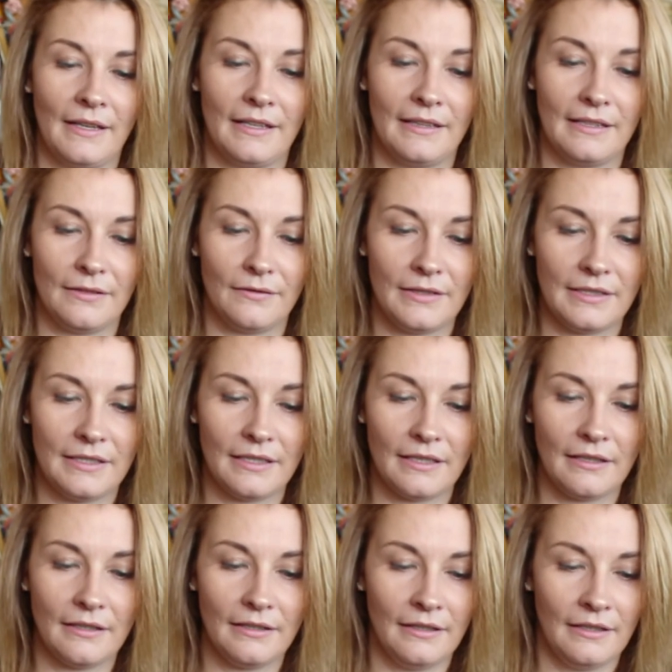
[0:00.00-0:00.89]
in this
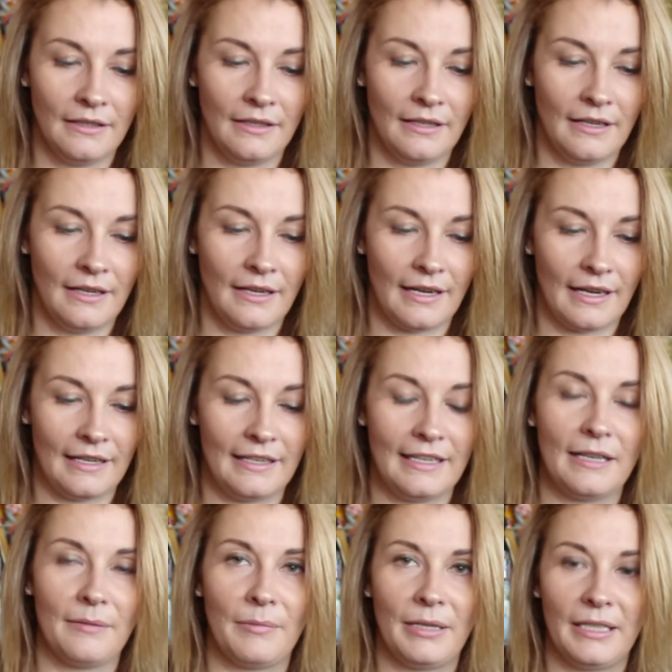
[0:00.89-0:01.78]
video and
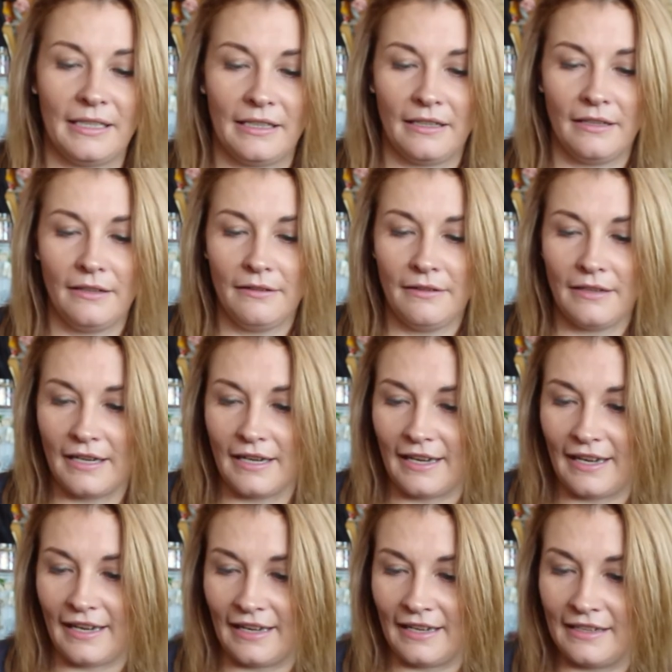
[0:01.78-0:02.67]
let me know.
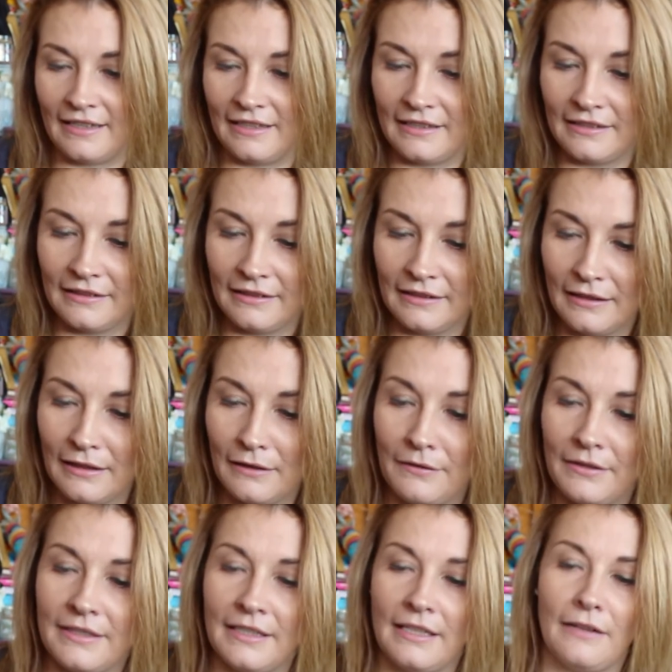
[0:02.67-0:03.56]
And
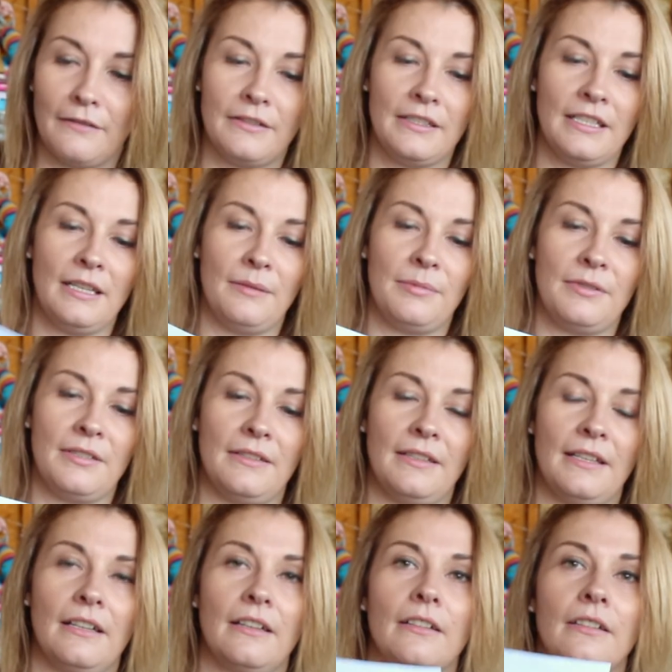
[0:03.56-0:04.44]
if there's any other tips you
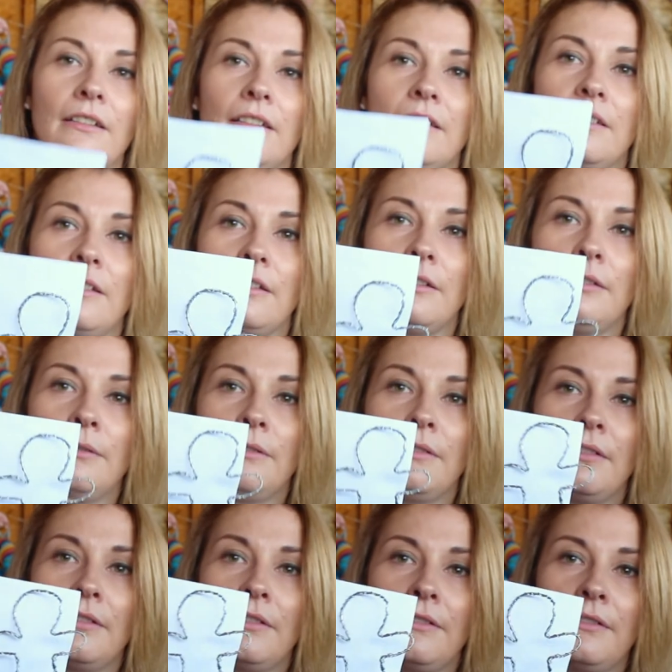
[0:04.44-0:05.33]
think I could do
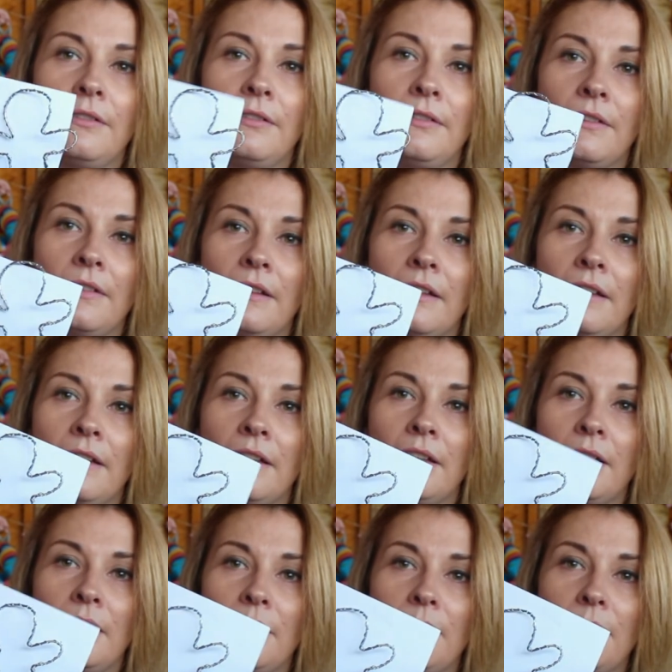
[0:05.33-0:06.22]

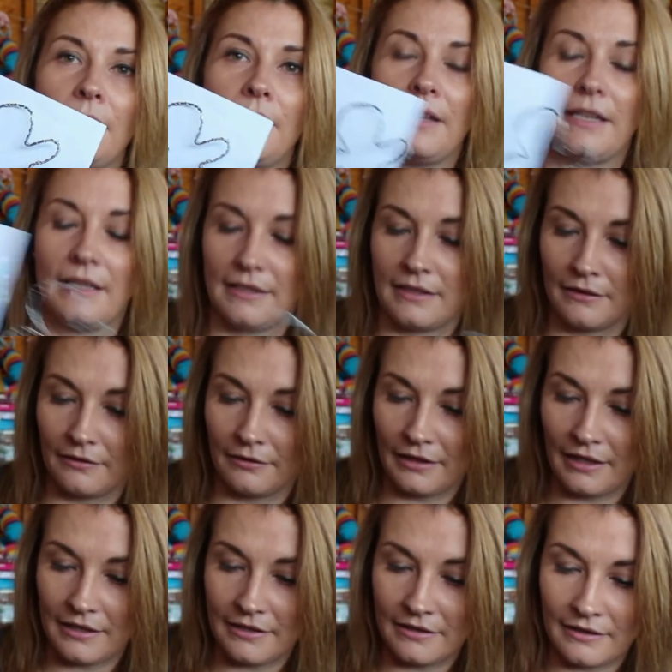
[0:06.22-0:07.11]
these
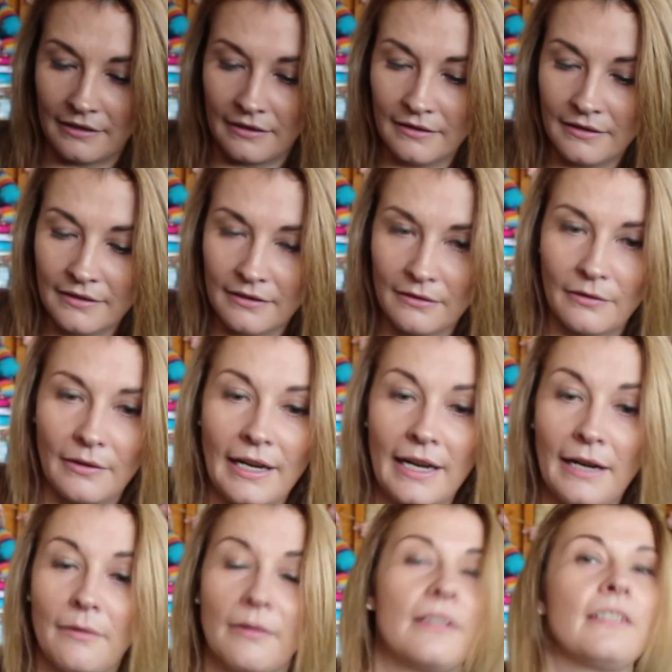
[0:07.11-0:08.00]
creations or
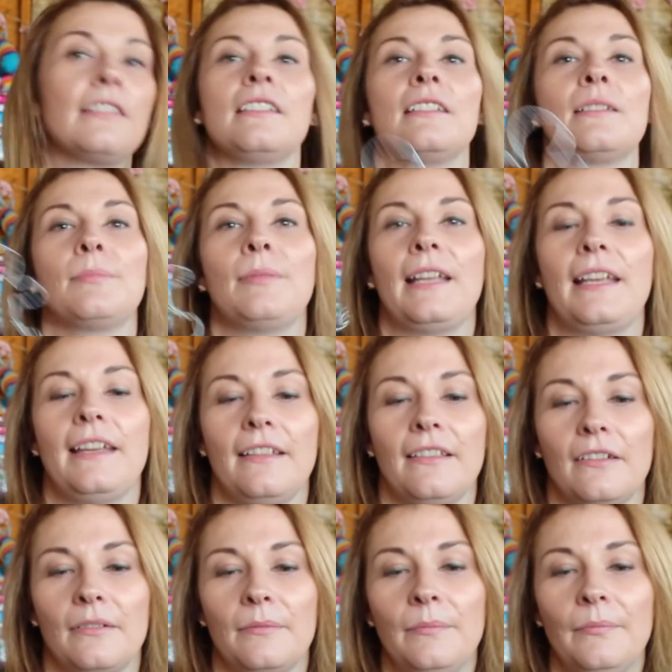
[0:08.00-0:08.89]
how I could
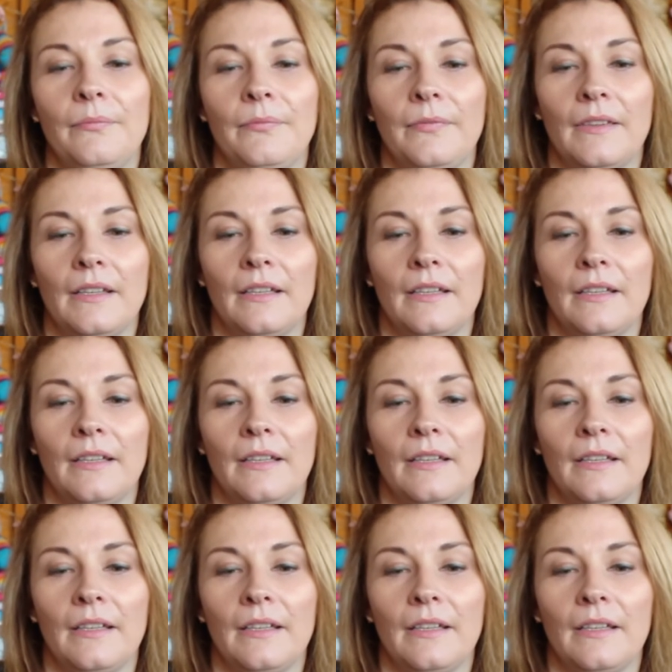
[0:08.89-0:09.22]
display them,